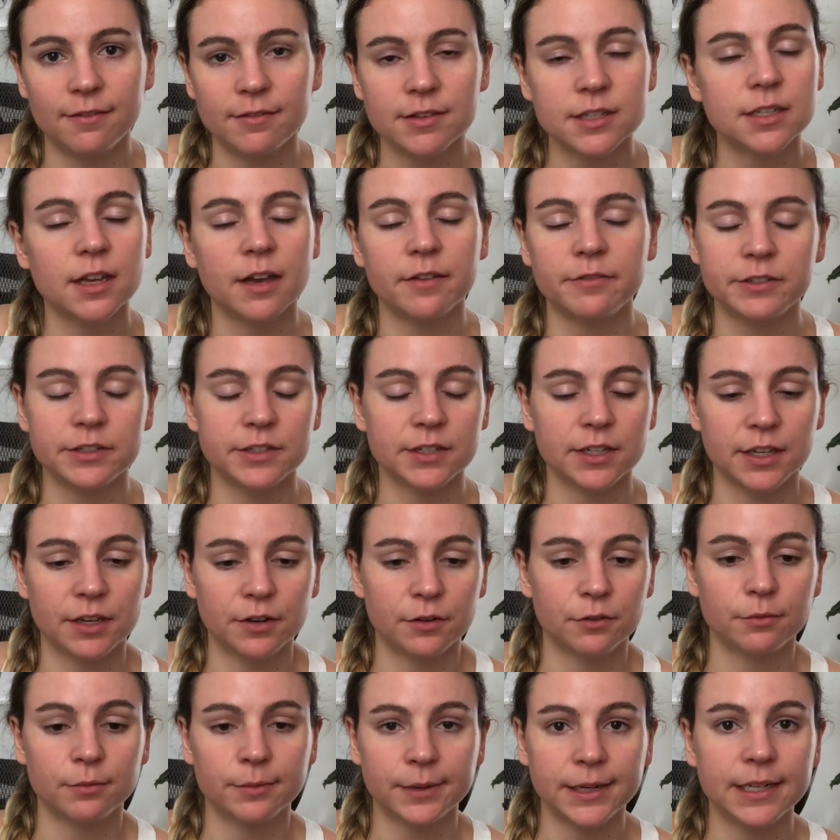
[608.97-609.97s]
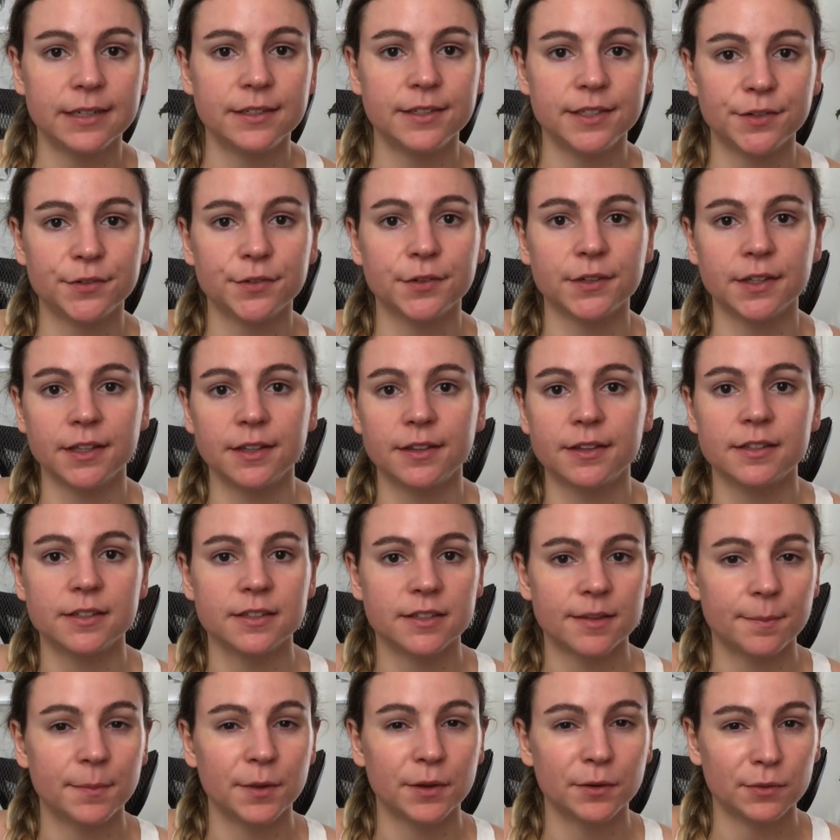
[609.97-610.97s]
It's obviously going to read differently than
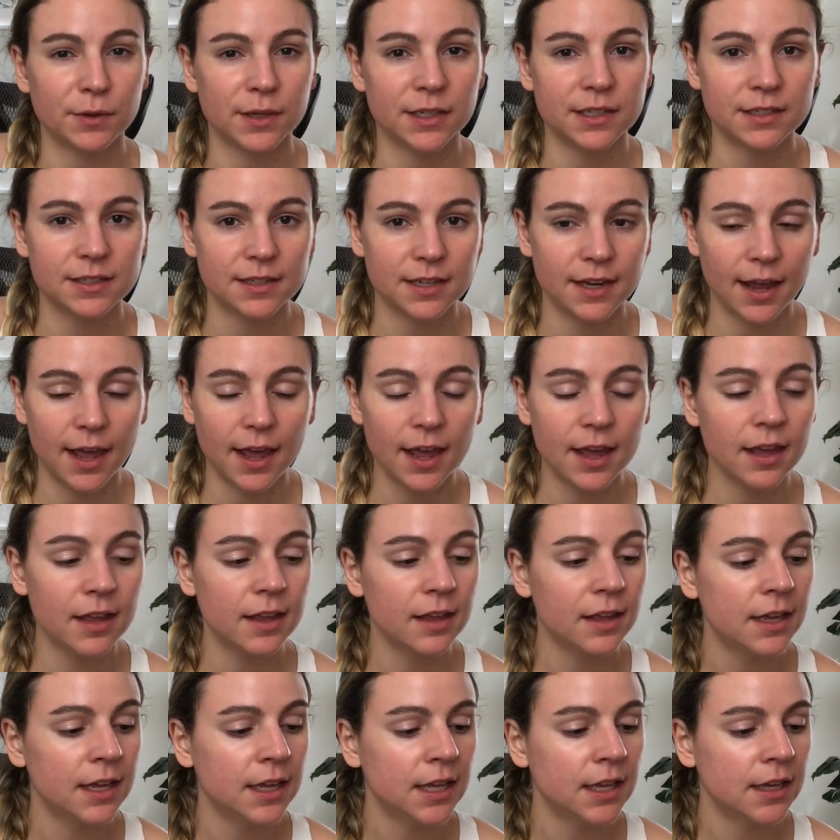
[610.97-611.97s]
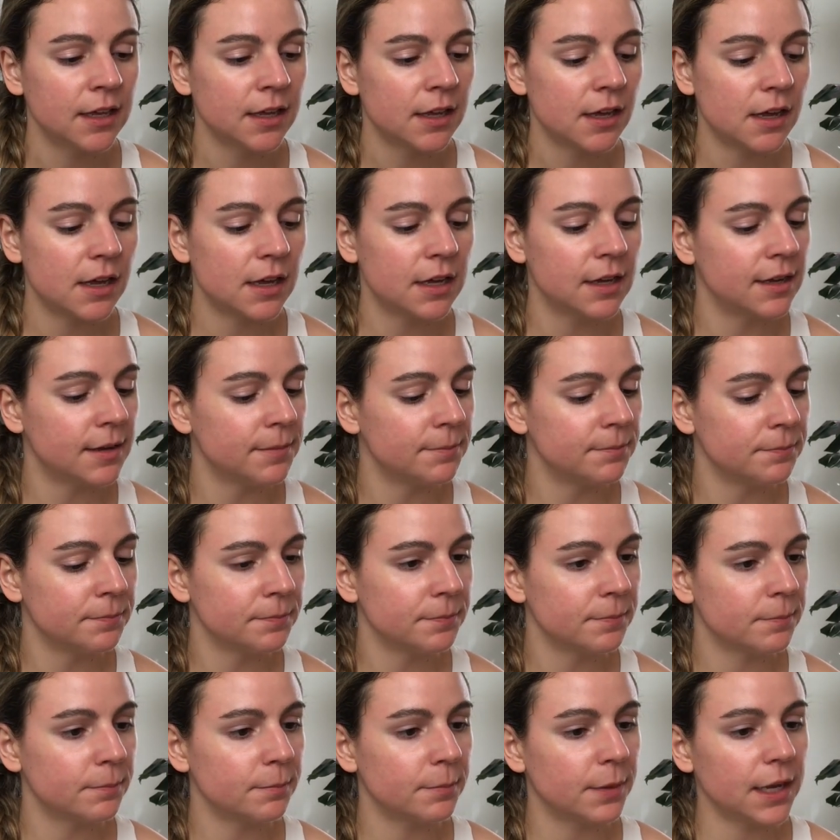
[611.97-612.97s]
something written today.
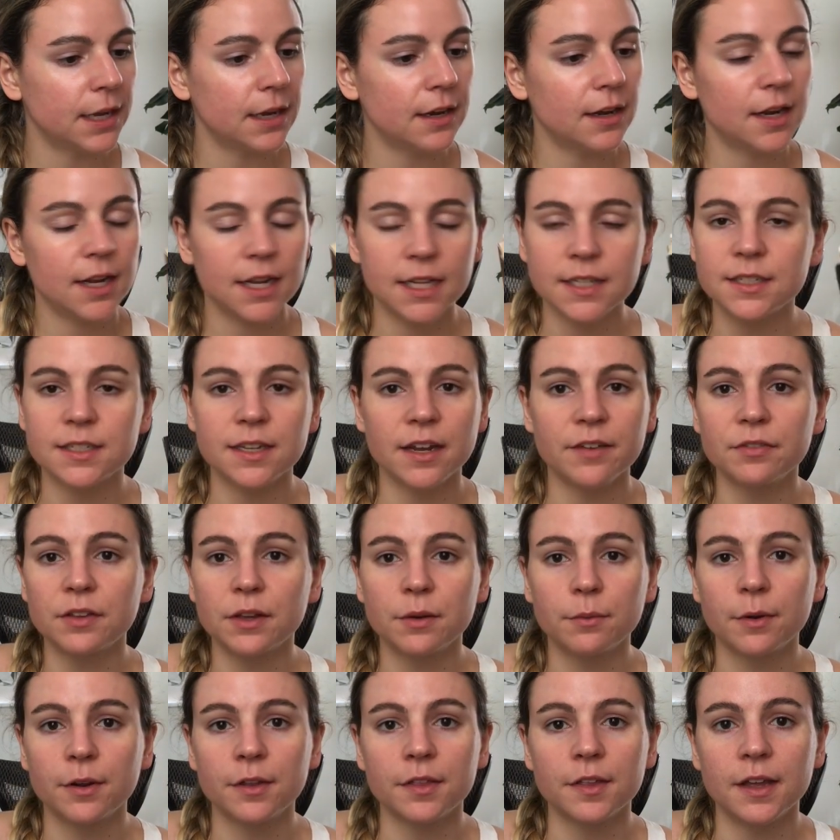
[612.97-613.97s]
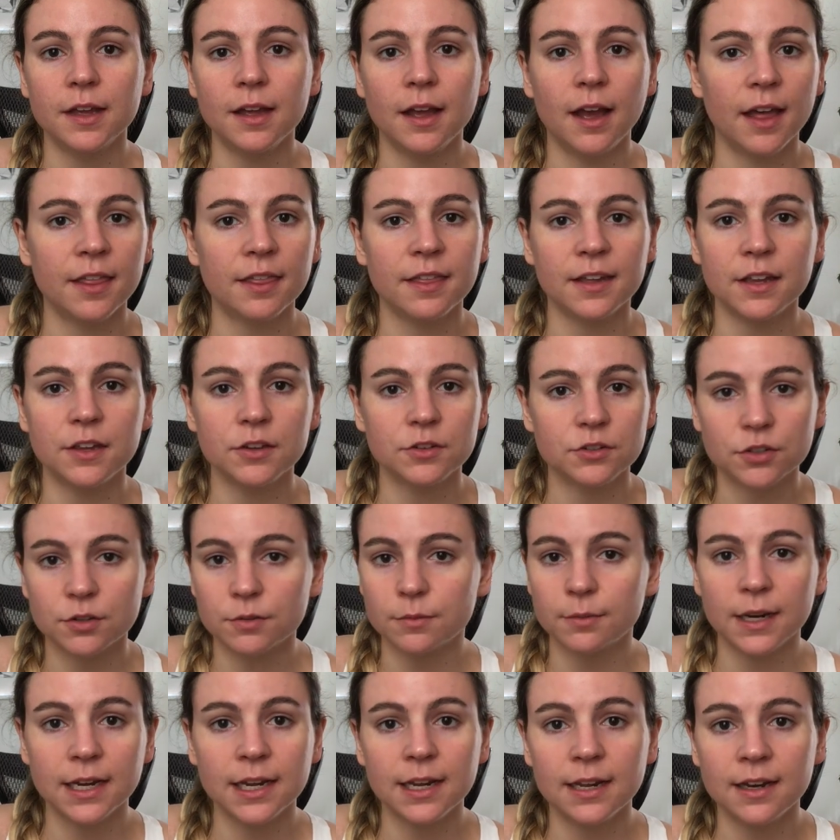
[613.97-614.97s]
But it's definitely worth it. I think you should
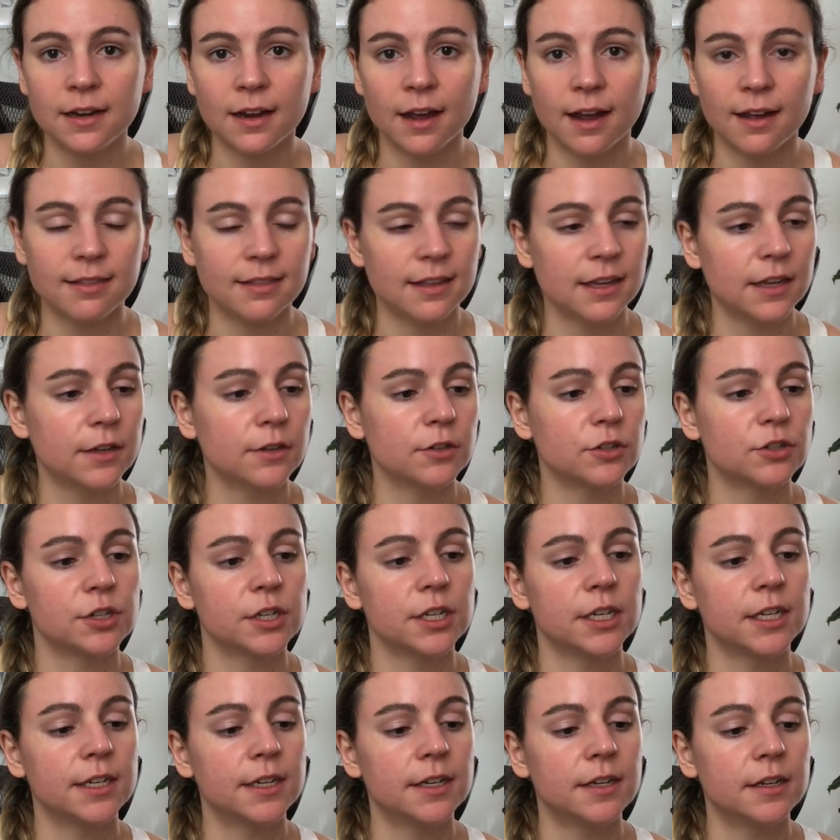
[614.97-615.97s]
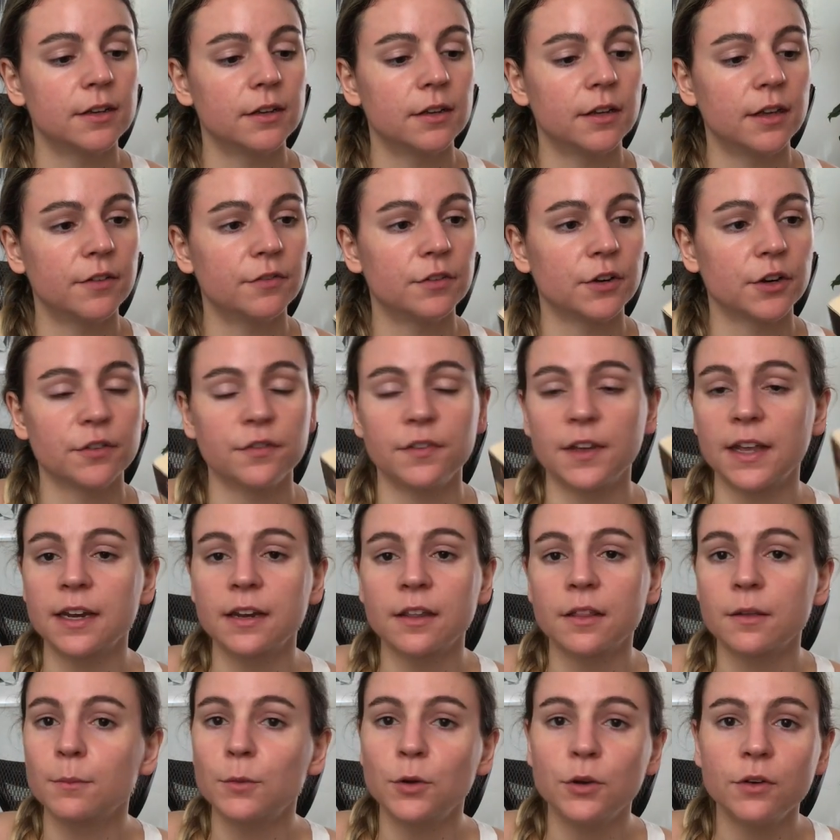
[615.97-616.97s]
read it. I think you should, if you're a fan of
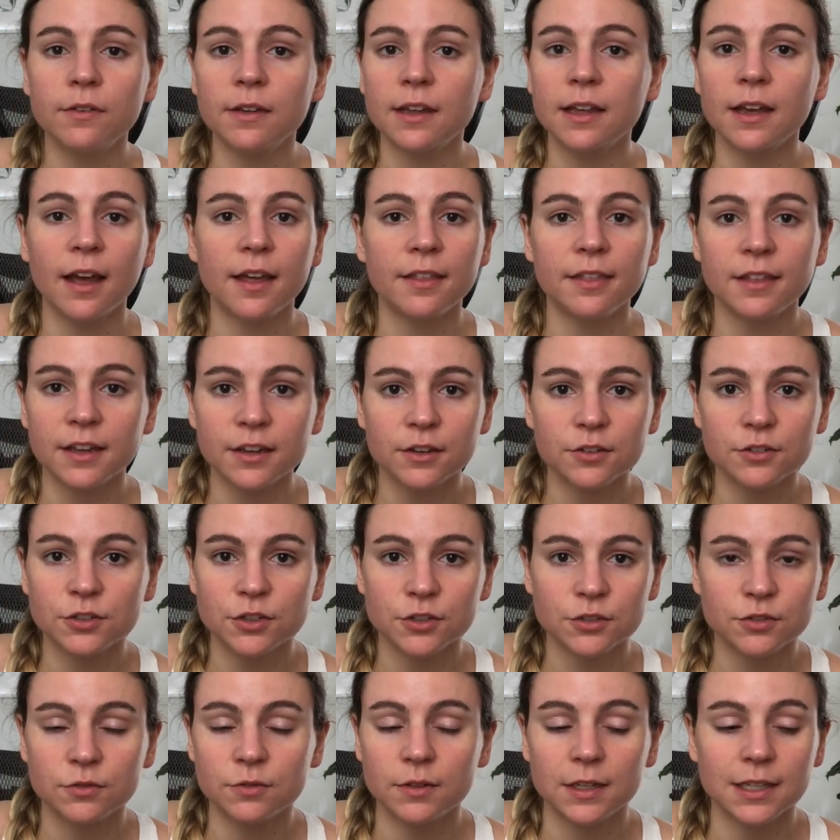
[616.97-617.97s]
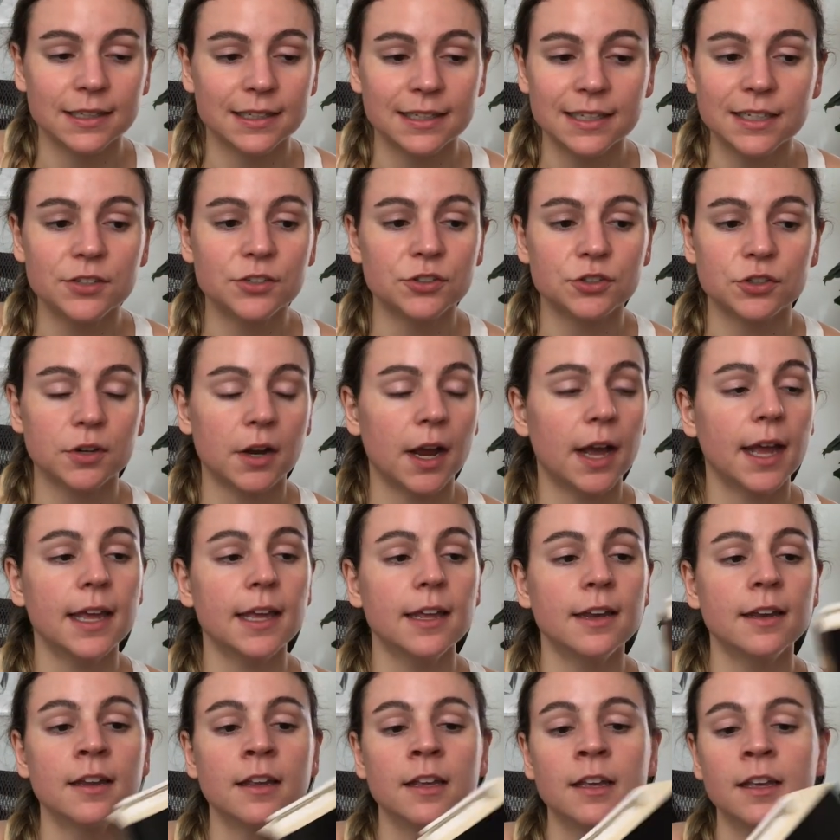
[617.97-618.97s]
the movie, I think you should at least try
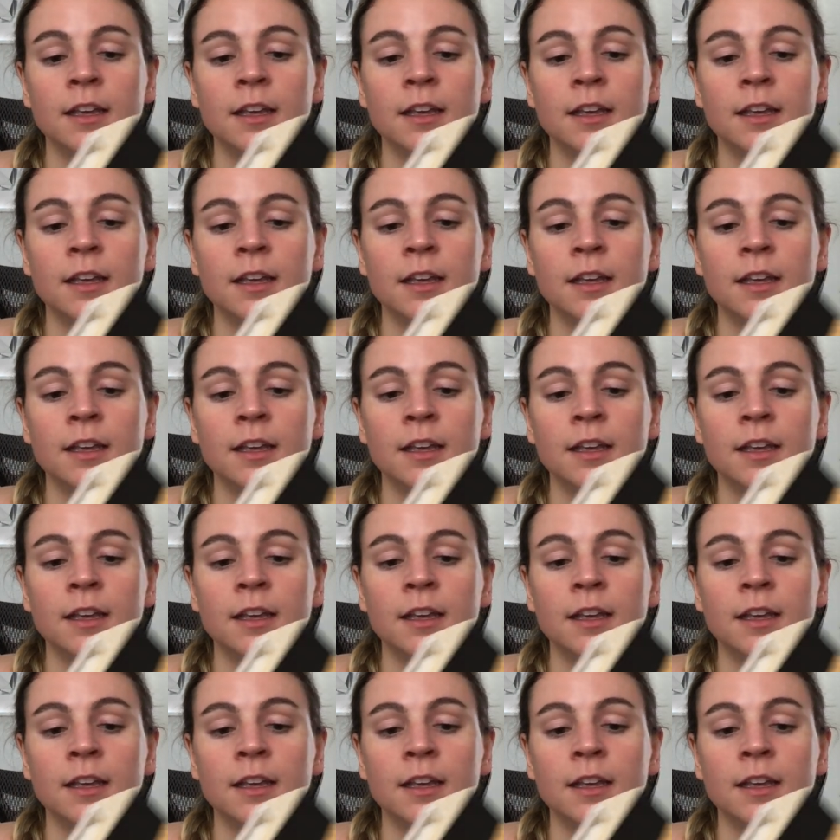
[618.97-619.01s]
it.